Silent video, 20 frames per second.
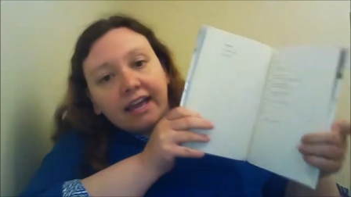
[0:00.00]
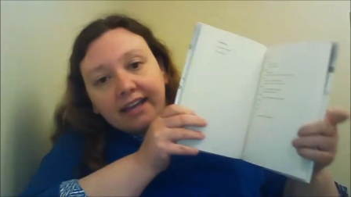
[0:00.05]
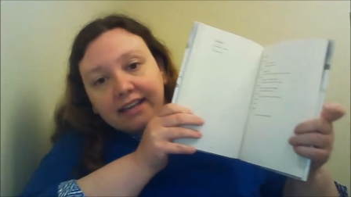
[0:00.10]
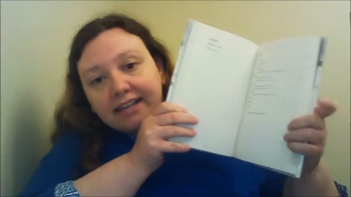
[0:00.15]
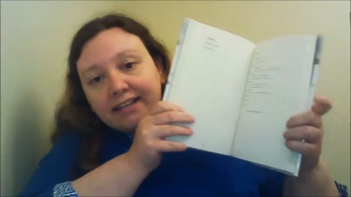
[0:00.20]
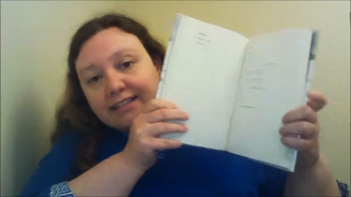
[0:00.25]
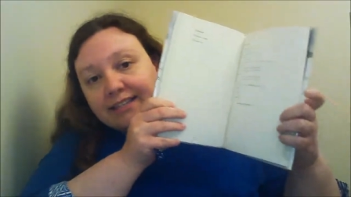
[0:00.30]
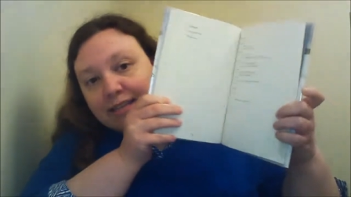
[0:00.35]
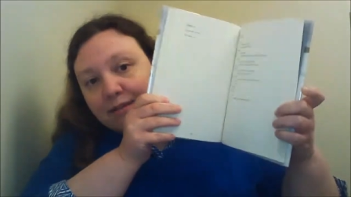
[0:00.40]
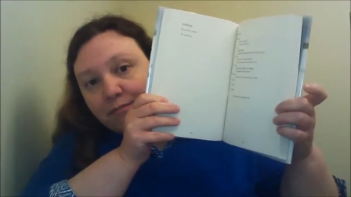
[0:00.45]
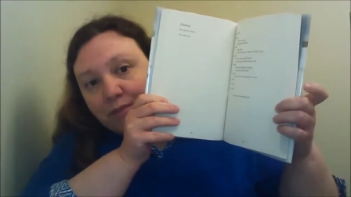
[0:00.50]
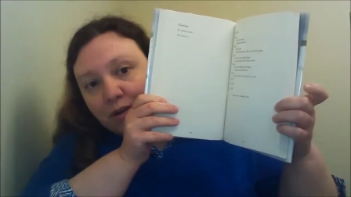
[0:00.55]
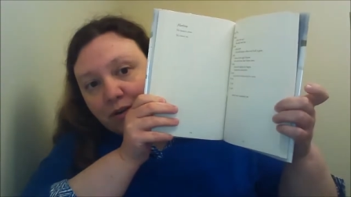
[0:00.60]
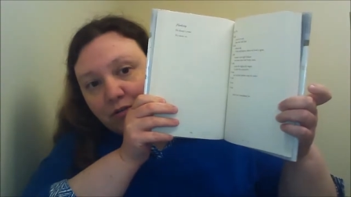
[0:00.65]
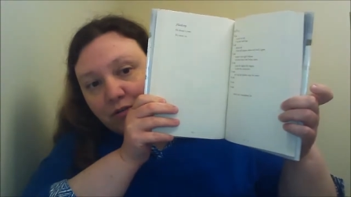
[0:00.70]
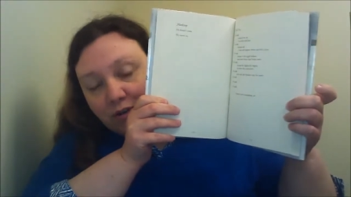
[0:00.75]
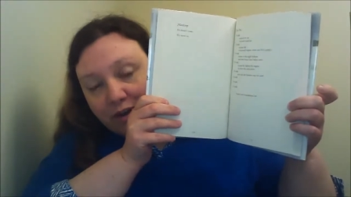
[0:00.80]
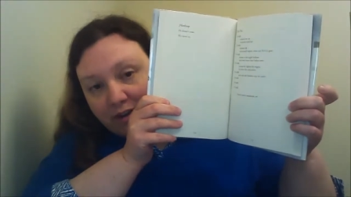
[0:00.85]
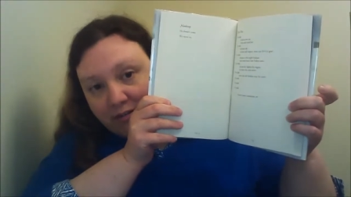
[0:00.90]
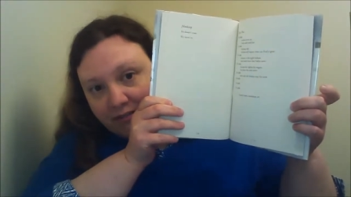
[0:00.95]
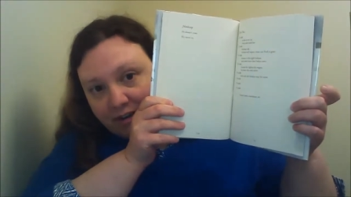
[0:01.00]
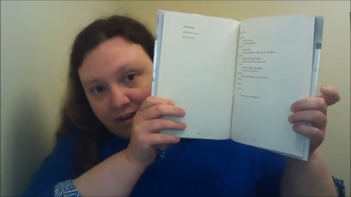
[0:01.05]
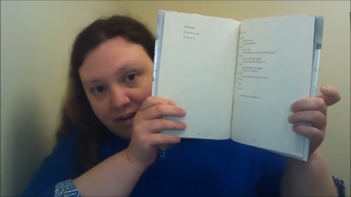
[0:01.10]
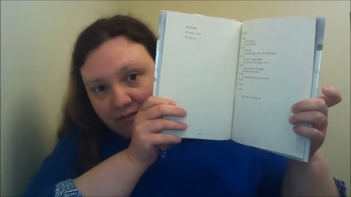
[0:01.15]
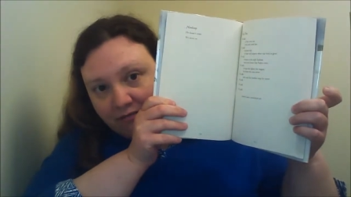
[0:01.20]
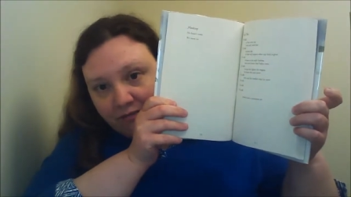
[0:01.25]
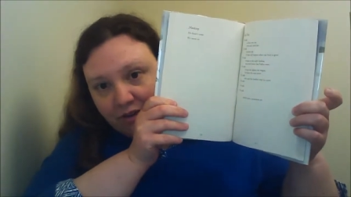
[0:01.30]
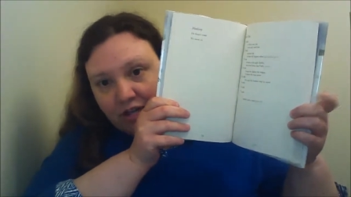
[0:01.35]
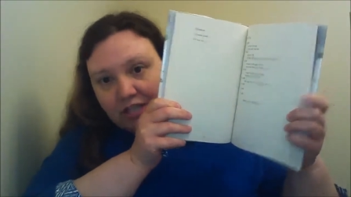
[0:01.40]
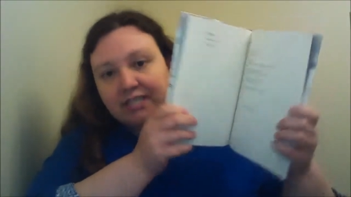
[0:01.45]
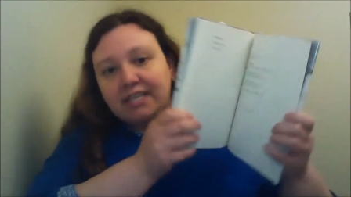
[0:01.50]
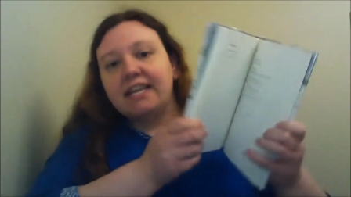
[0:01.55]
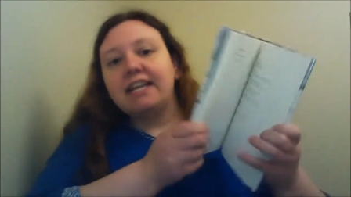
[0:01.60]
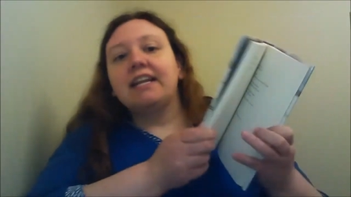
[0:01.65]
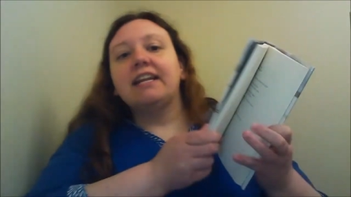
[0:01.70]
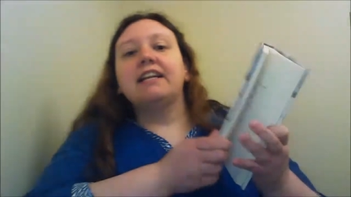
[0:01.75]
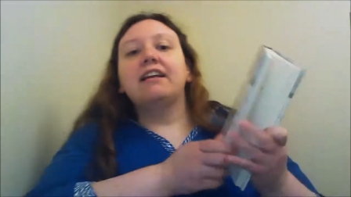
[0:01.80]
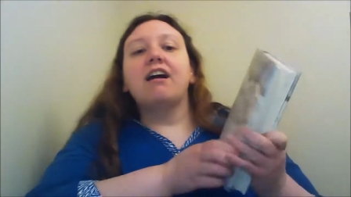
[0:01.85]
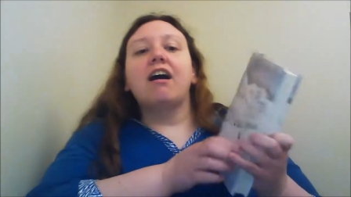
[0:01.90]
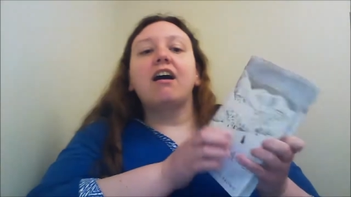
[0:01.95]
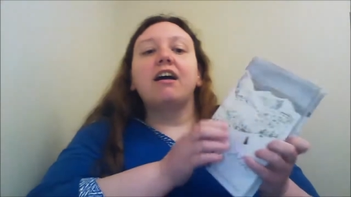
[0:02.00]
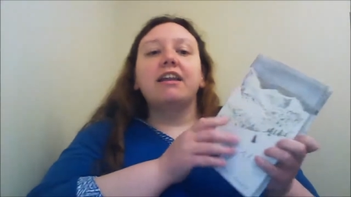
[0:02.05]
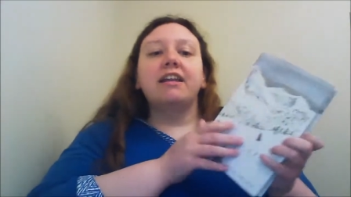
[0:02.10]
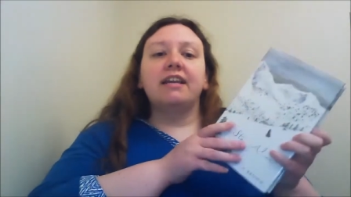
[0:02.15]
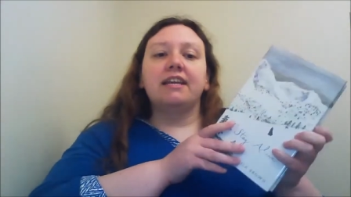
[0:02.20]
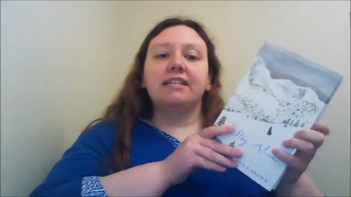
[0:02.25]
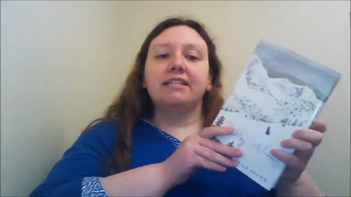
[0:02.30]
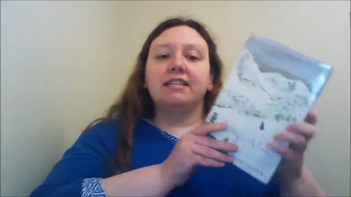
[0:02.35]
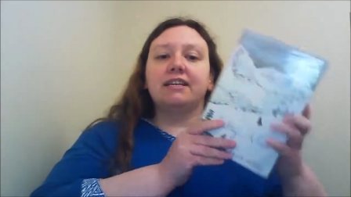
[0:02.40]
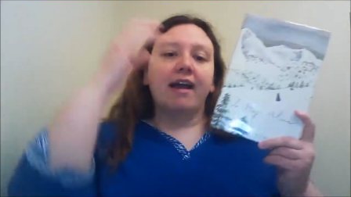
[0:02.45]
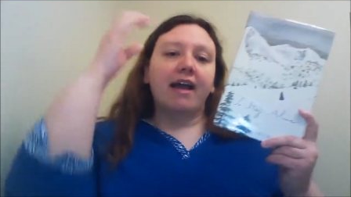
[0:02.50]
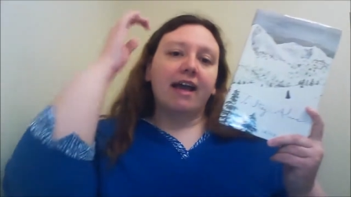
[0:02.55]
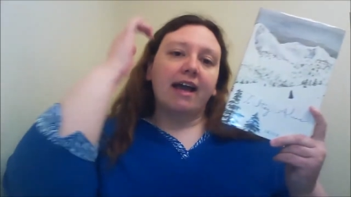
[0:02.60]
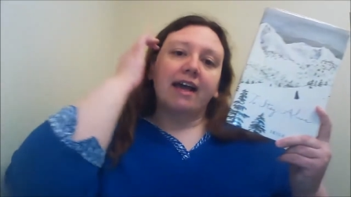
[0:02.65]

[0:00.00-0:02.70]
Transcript: It is a middle grade written in verse, and I'd gotten it